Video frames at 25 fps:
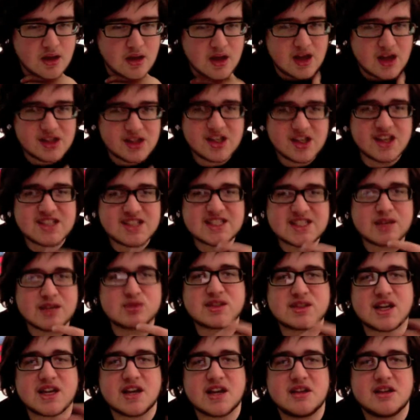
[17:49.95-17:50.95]
They're still
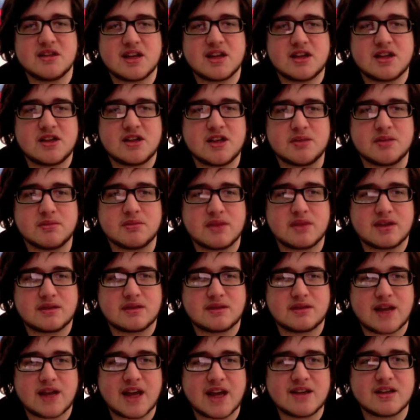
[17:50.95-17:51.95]
saying that
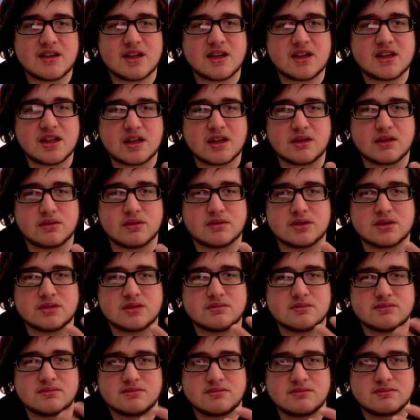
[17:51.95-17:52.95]
Andy Diggle
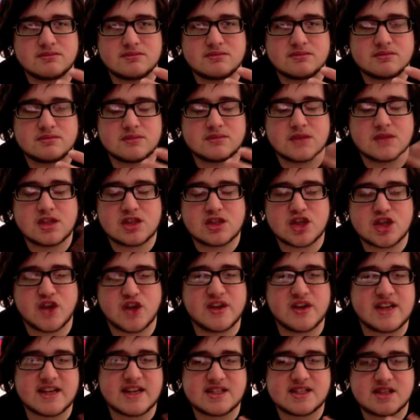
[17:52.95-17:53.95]
and Tony S.